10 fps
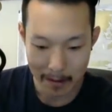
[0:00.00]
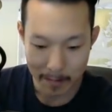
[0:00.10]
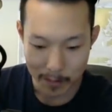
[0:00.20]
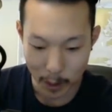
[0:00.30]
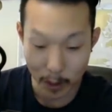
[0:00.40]

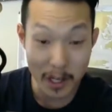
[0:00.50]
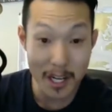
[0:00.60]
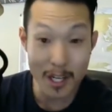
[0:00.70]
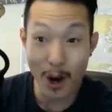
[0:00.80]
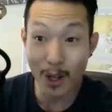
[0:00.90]

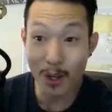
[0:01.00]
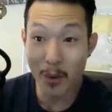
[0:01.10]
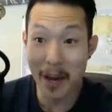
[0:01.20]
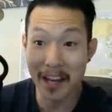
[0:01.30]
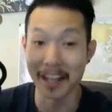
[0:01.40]
thirty dollar
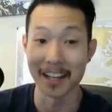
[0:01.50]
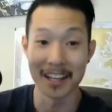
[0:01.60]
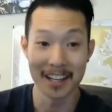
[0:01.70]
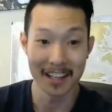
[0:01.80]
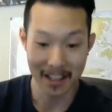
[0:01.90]
win.
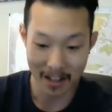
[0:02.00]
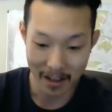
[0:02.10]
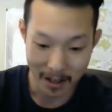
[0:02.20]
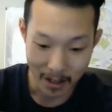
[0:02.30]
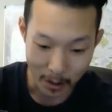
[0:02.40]

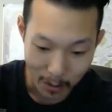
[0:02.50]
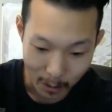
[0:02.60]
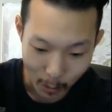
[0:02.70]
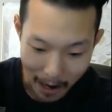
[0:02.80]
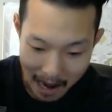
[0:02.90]

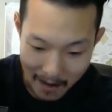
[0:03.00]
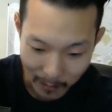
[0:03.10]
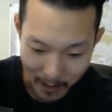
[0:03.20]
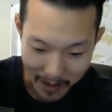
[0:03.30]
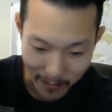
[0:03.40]

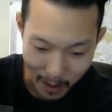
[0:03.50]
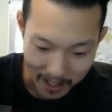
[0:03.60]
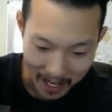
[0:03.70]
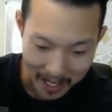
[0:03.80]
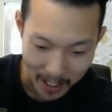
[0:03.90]
Ivory,
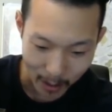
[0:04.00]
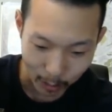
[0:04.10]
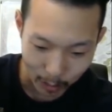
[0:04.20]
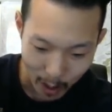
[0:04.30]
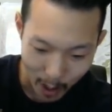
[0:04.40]
volcano,
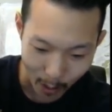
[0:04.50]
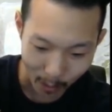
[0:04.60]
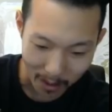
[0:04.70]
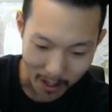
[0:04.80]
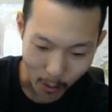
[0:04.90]

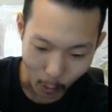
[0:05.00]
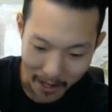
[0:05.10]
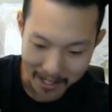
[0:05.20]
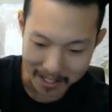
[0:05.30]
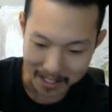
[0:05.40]
row,
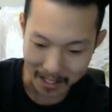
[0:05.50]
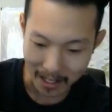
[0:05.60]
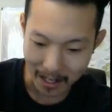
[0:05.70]
wind,